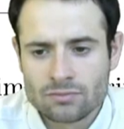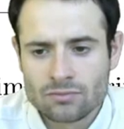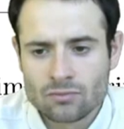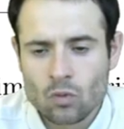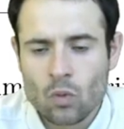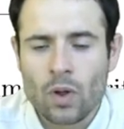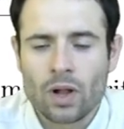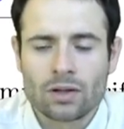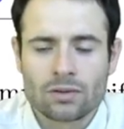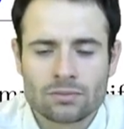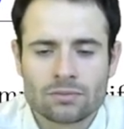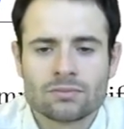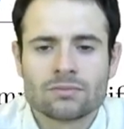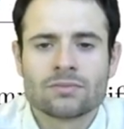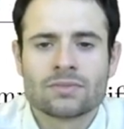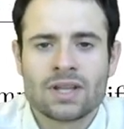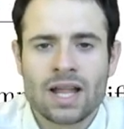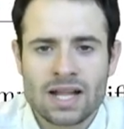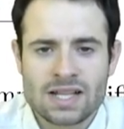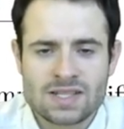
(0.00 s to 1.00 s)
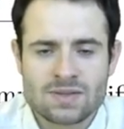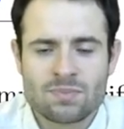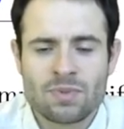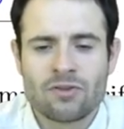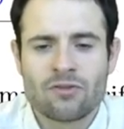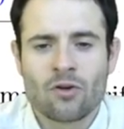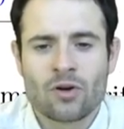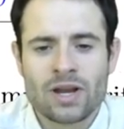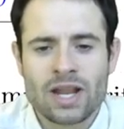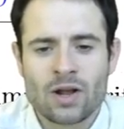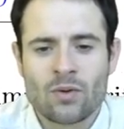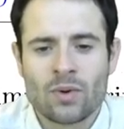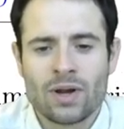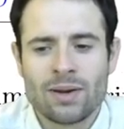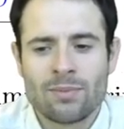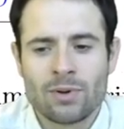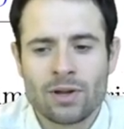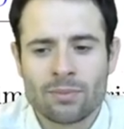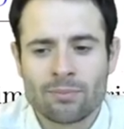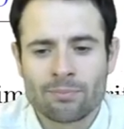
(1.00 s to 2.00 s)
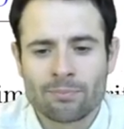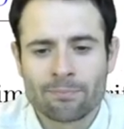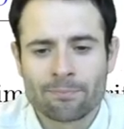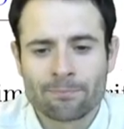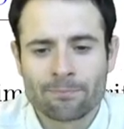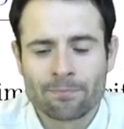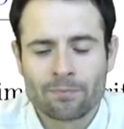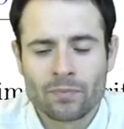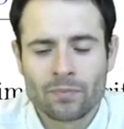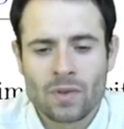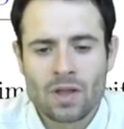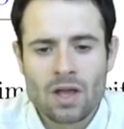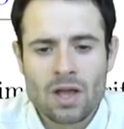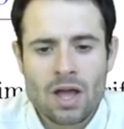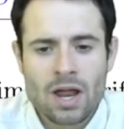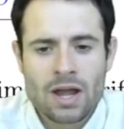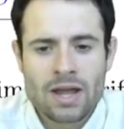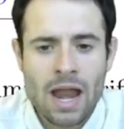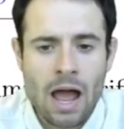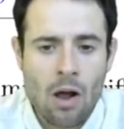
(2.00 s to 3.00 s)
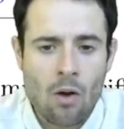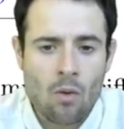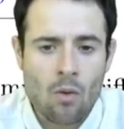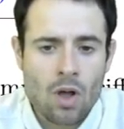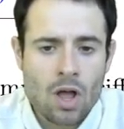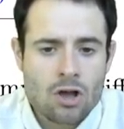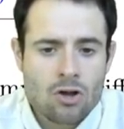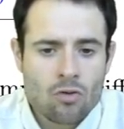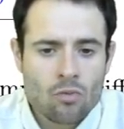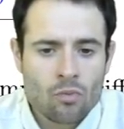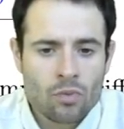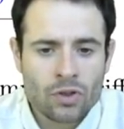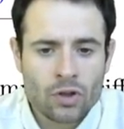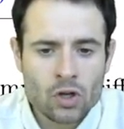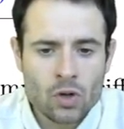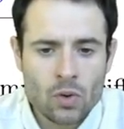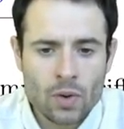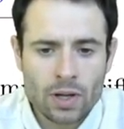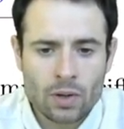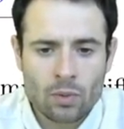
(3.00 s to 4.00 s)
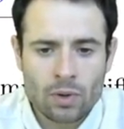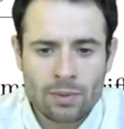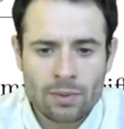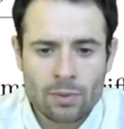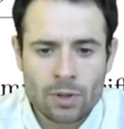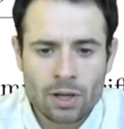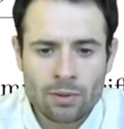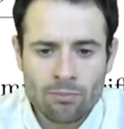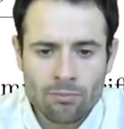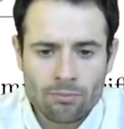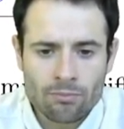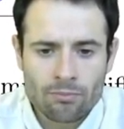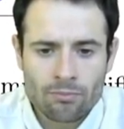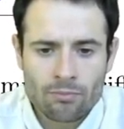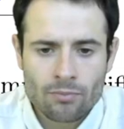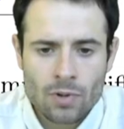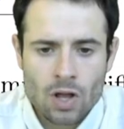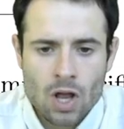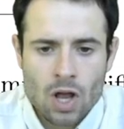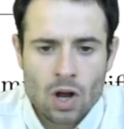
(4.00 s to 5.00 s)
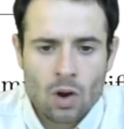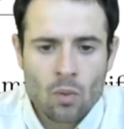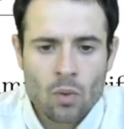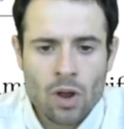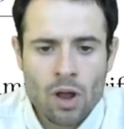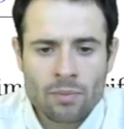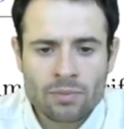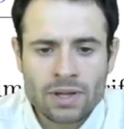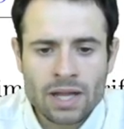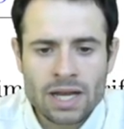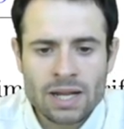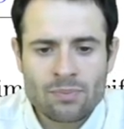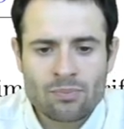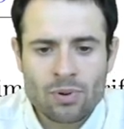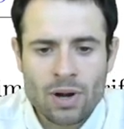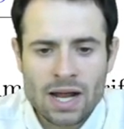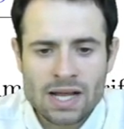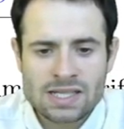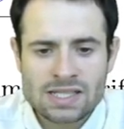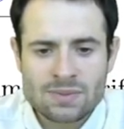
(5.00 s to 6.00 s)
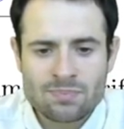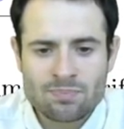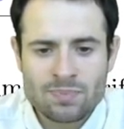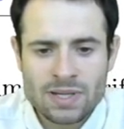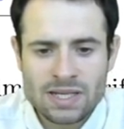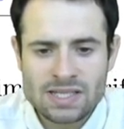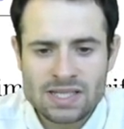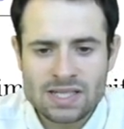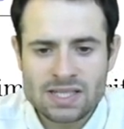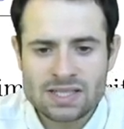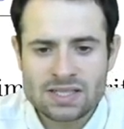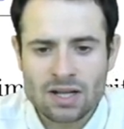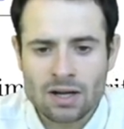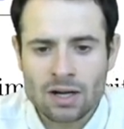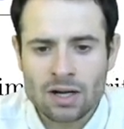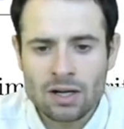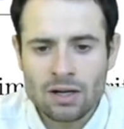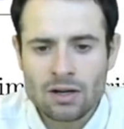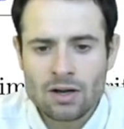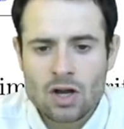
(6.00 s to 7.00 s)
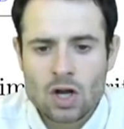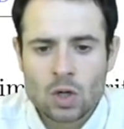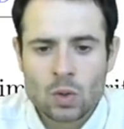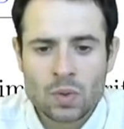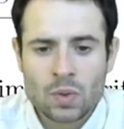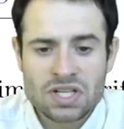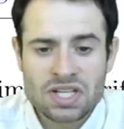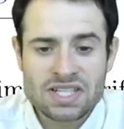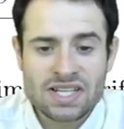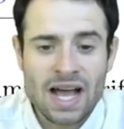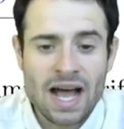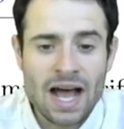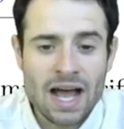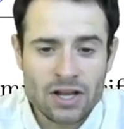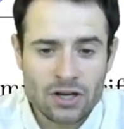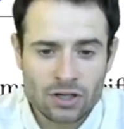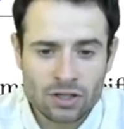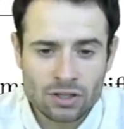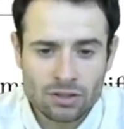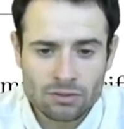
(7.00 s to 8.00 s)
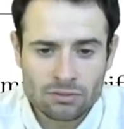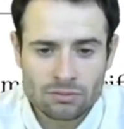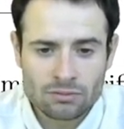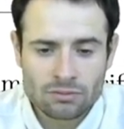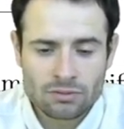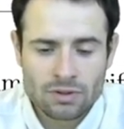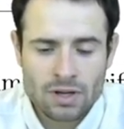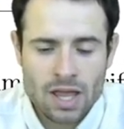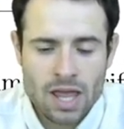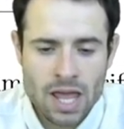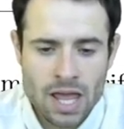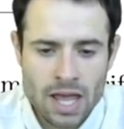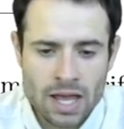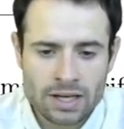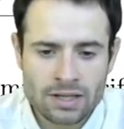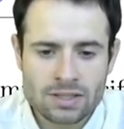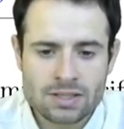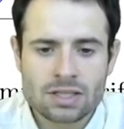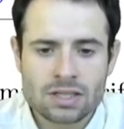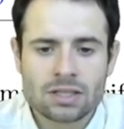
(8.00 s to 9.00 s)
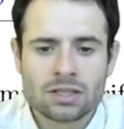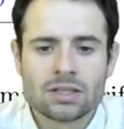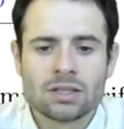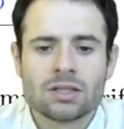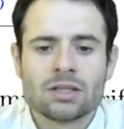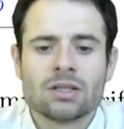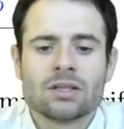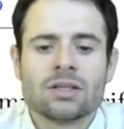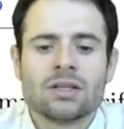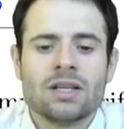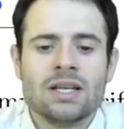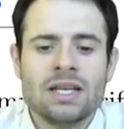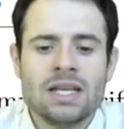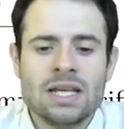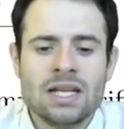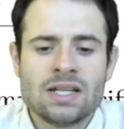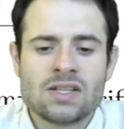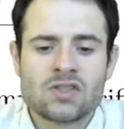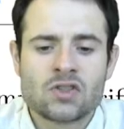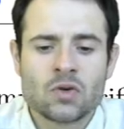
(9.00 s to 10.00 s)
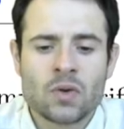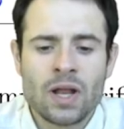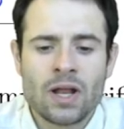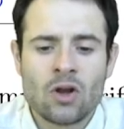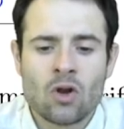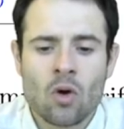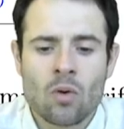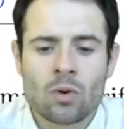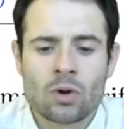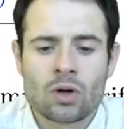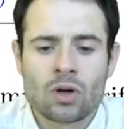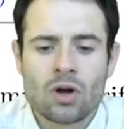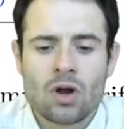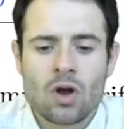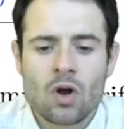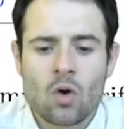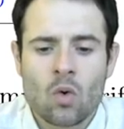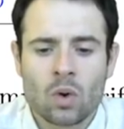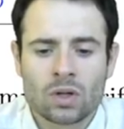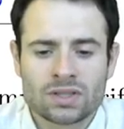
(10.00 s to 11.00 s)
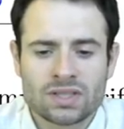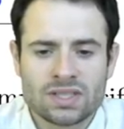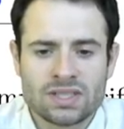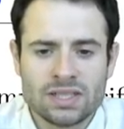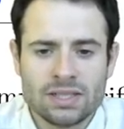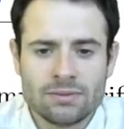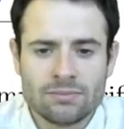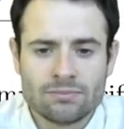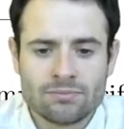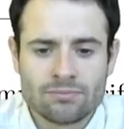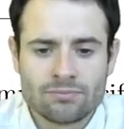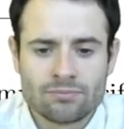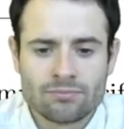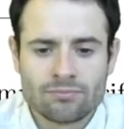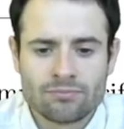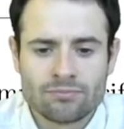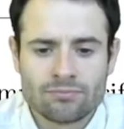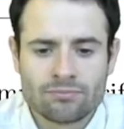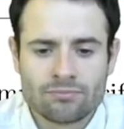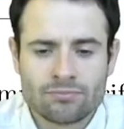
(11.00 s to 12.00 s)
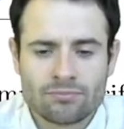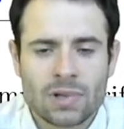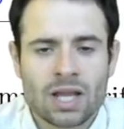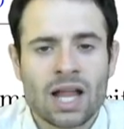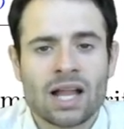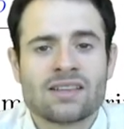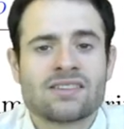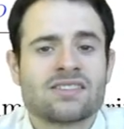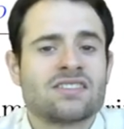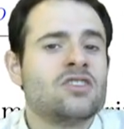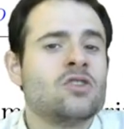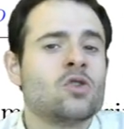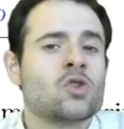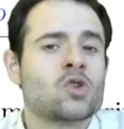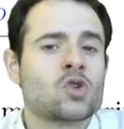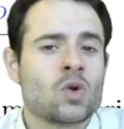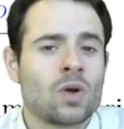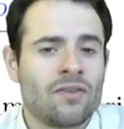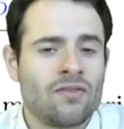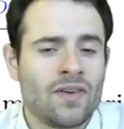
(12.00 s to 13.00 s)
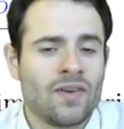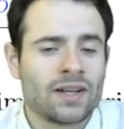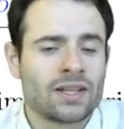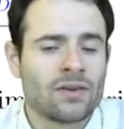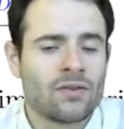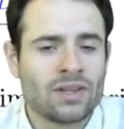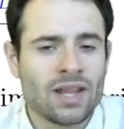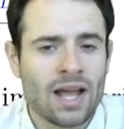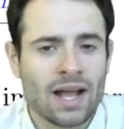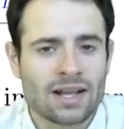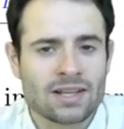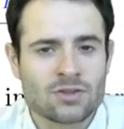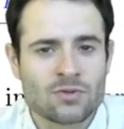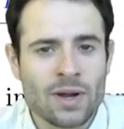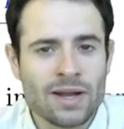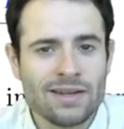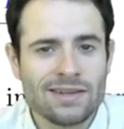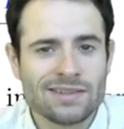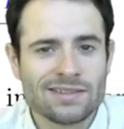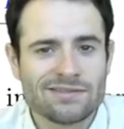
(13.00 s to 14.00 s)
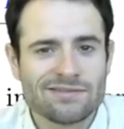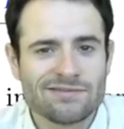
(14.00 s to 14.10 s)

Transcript: Well, that's before the equilibrium. Now, with the new equilibrium, we obtain a price PT star, which is higher and leads to a lower quantity. That's the usual effect of a tax, right?